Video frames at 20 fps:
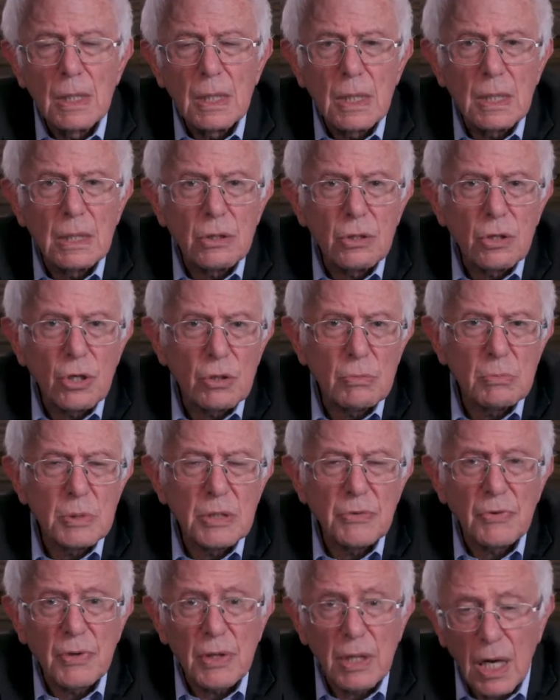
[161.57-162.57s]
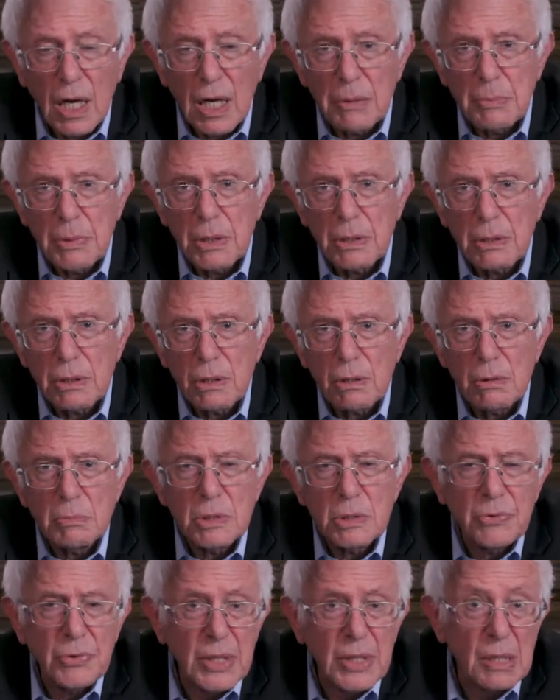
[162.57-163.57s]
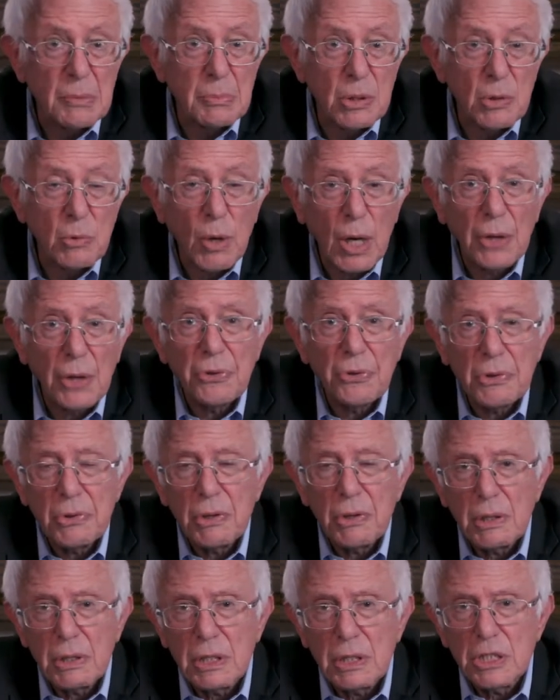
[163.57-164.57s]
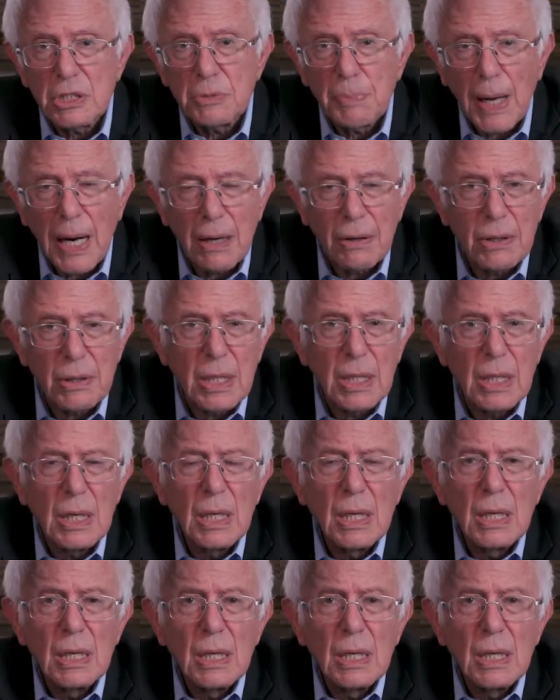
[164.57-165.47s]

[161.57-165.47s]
in terms of climate, in terms of income and wealth disparity,